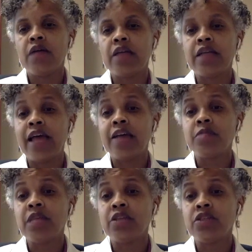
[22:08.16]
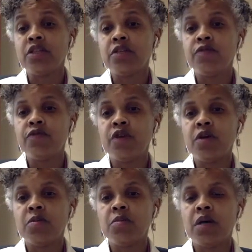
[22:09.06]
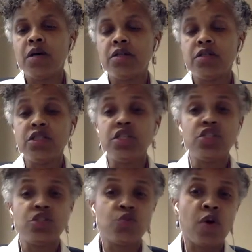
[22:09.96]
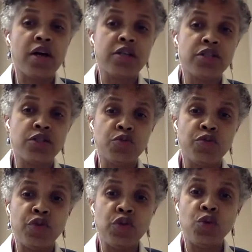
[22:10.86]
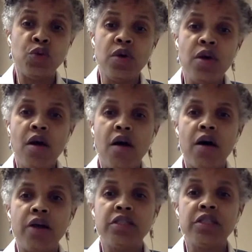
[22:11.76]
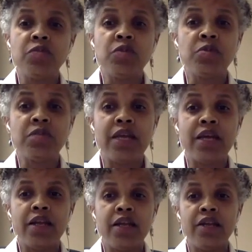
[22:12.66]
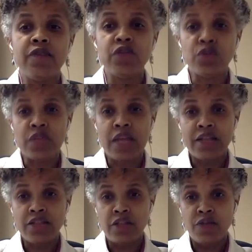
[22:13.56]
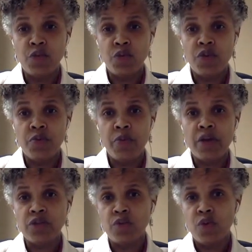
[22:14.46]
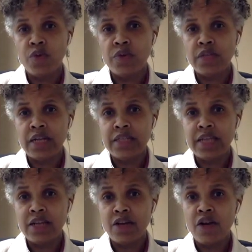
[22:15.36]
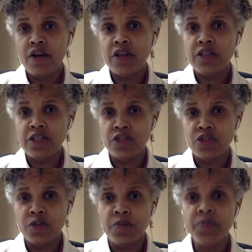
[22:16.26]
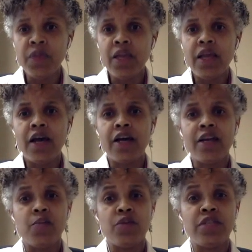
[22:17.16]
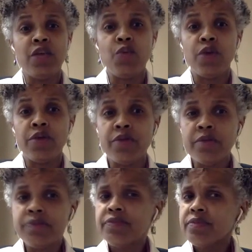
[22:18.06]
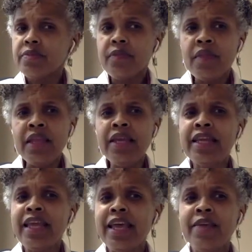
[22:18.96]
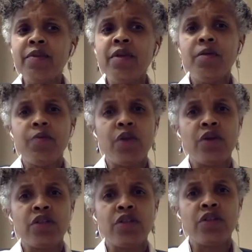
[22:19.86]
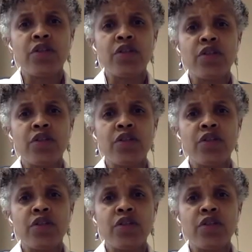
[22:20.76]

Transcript: adaptation from Satish Raj's review on symptoms that individuals that suffer with postural orthostatic tachycardia syndrome can present with. And again, because nerves and mast